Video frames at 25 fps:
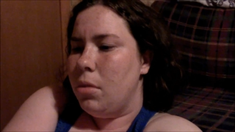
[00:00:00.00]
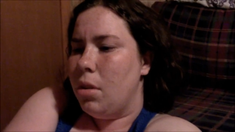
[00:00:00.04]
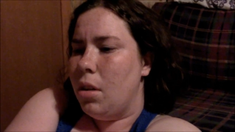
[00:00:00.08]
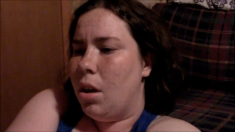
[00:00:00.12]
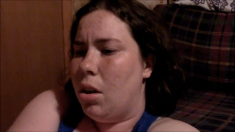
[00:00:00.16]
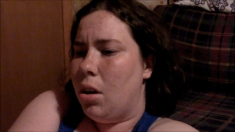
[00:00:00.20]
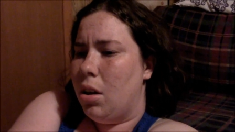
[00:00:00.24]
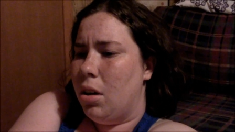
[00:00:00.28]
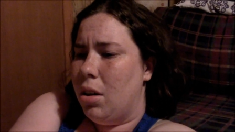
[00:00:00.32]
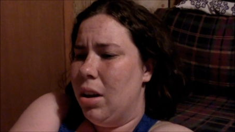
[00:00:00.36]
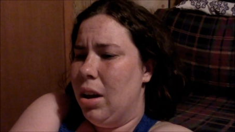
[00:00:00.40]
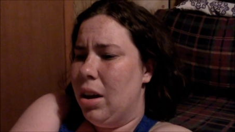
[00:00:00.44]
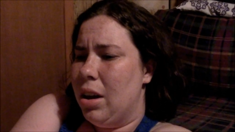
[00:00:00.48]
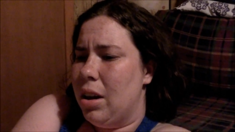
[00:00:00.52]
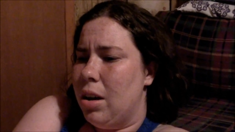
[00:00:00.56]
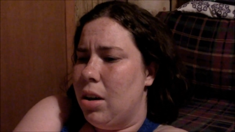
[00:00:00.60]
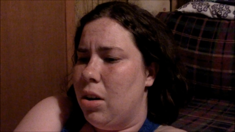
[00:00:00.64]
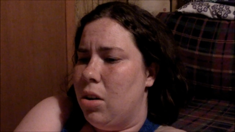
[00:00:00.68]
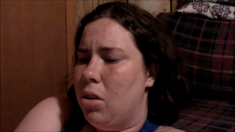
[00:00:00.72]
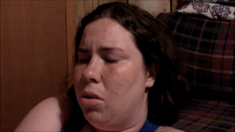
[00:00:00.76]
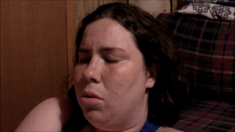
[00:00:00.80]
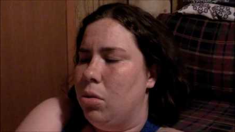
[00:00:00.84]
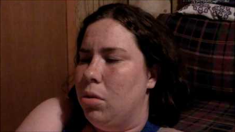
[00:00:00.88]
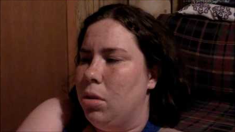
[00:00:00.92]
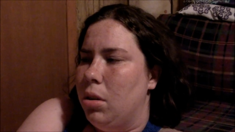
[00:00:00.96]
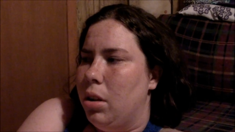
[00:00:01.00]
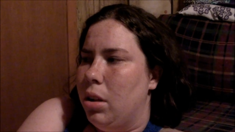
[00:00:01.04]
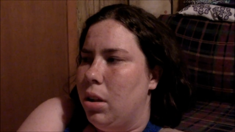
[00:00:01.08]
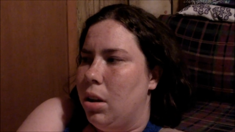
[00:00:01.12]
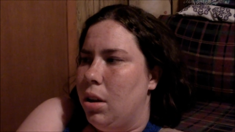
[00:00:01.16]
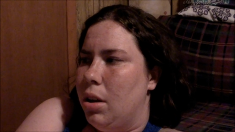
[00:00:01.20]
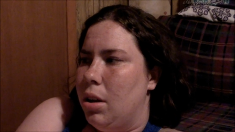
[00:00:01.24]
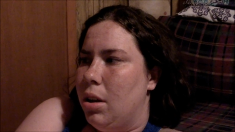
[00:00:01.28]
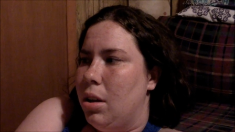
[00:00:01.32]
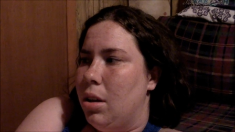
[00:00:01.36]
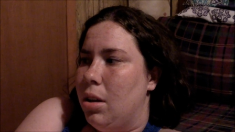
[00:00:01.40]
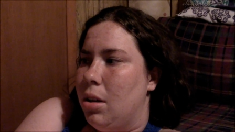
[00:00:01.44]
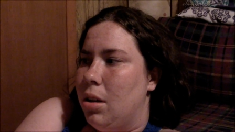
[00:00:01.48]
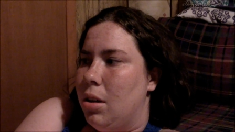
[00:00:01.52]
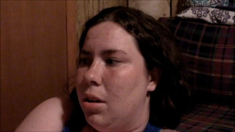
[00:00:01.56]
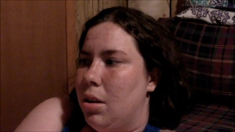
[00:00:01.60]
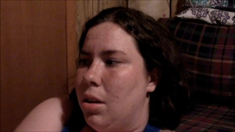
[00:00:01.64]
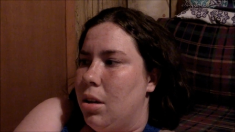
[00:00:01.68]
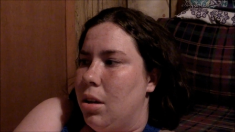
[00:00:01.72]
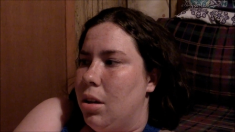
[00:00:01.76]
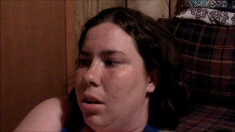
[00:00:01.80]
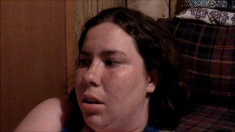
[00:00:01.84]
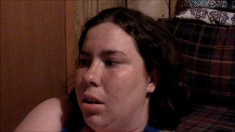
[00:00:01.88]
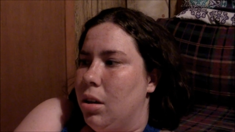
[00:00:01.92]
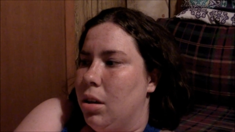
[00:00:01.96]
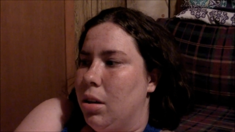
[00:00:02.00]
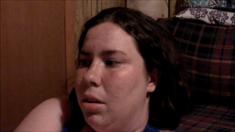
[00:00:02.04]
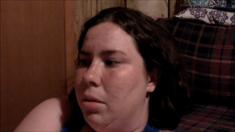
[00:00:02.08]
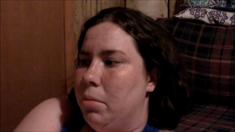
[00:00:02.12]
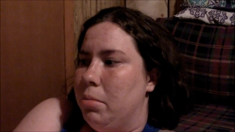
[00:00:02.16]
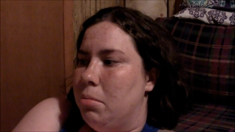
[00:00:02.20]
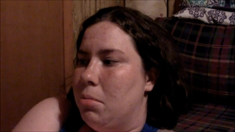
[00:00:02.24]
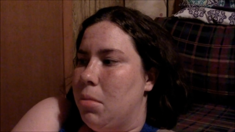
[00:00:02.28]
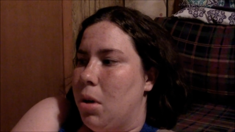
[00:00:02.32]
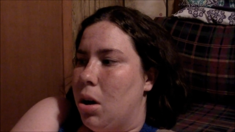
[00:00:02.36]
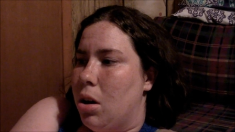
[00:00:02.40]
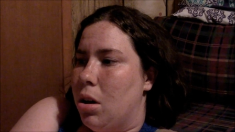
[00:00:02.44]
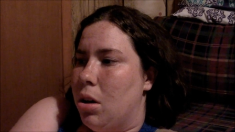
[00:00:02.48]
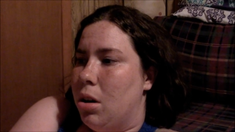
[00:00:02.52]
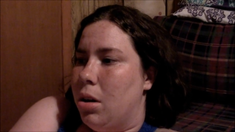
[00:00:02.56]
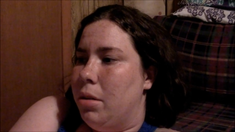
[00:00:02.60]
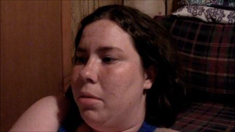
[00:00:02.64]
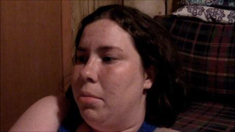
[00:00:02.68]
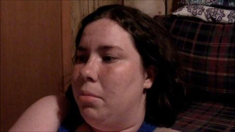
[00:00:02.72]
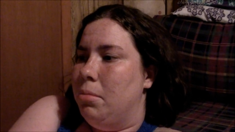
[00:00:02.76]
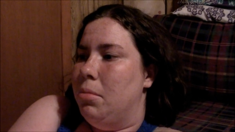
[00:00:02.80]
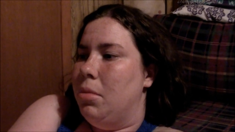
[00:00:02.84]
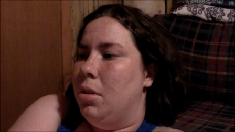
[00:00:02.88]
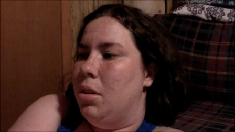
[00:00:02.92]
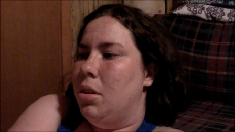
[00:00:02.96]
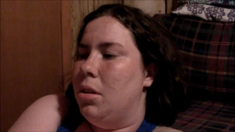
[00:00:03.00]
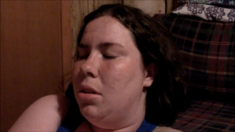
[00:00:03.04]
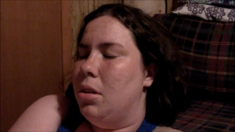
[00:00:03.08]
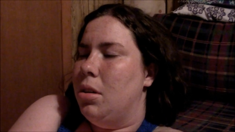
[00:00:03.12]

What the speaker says: Hung out. Mom,